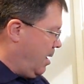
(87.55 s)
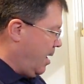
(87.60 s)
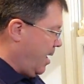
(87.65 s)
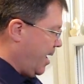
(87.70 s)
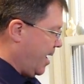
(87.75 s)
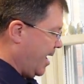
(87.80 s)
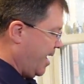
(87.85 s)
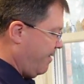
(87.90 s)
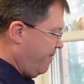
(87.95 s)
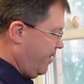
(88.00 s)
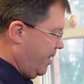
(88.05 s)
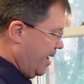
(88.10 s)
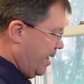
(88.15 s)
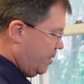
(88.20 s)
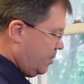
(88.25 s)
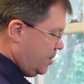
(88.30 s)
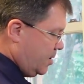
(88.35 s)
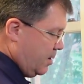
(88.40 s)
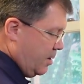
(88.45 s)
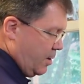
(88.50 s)
Half an
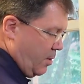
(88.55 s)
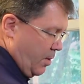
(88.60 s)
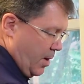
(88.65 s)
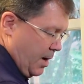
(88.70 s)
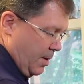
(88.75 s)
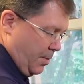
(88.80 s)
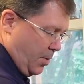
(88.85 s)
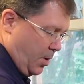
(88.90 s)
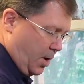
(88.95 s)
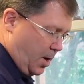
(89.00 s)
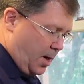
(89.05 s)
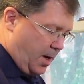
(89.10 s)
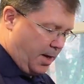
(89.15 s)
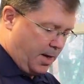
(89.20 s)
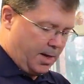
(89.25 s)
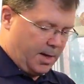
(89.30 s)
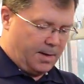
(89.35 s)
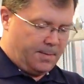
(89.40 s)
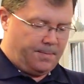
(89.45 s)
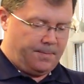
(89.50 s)
ounce of the Grand
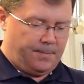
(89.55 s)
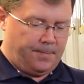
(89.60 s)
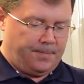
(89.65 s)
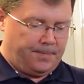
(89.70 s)
Marnier.